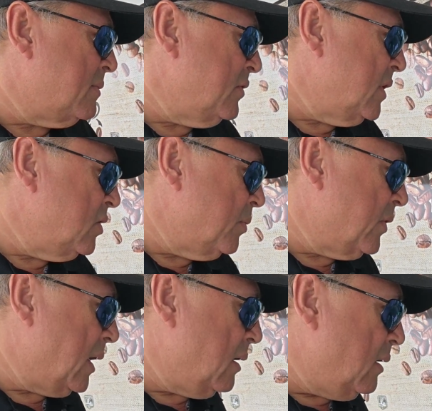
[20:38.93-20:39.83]
You need to put
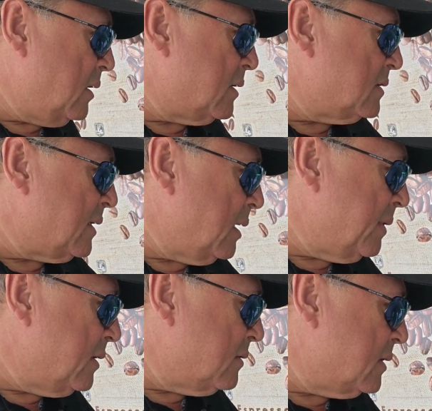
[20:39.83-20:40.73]
a lot of time
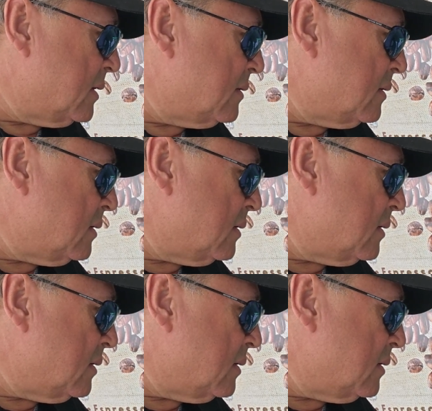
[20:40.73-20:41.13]
into this.